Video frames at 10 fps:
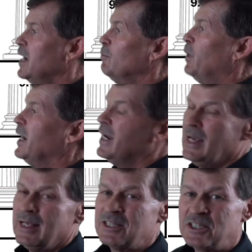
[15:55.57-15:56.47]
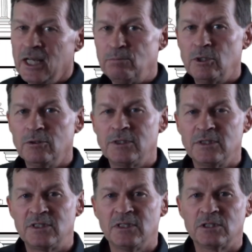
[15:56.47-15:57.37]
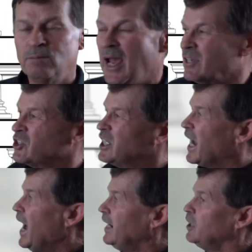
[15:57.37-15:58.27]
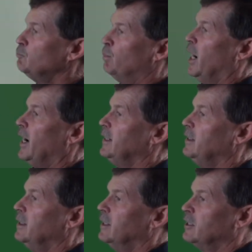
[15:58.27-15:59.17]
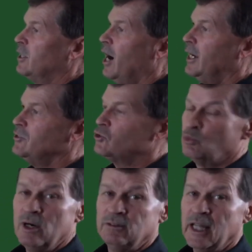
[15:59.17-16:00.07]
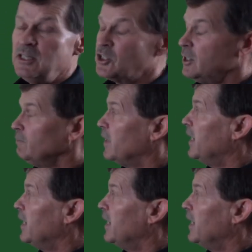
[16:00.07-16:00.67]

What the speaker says: but skepticism as guided by God's revelation